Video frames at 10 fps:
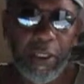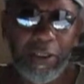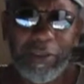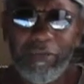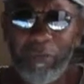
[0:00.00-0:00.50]

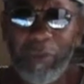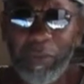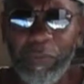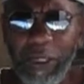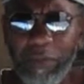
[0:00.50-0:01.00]
Just
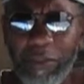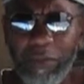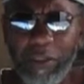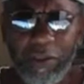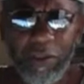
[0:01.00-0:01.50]
people
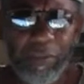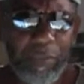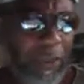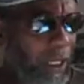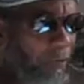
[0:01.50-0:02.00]

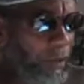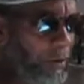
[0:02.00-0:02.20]
that I've